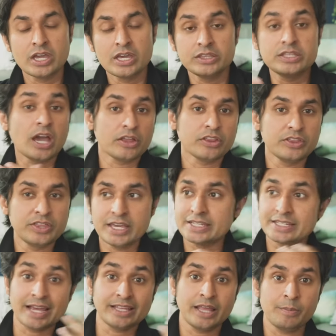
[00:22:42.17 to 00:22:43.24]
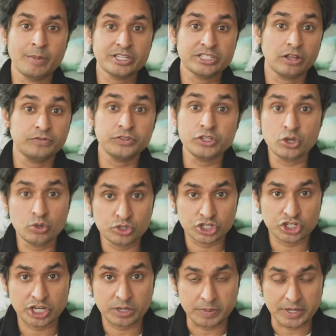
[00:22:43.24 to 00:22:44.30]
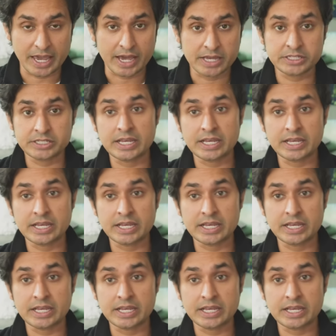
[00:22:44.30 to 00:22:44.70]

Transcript: The other thing is I let myself use GPS